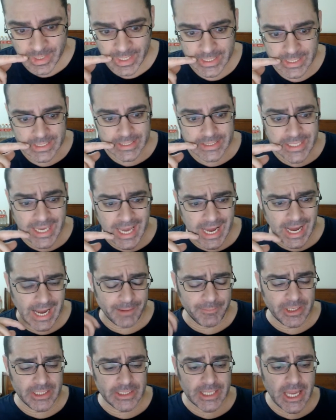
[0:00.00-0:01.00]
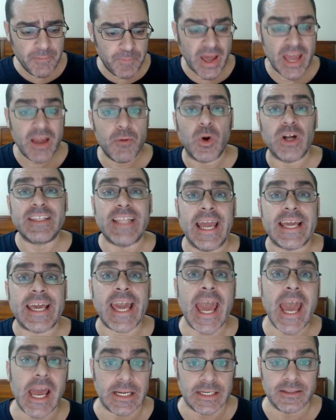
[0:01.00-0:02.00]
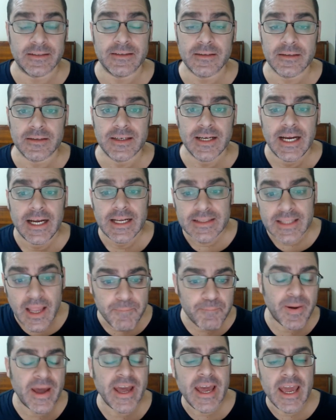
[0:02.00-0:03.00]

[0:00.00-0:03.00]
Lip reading: yeah, I mean, they pay what they can. They pay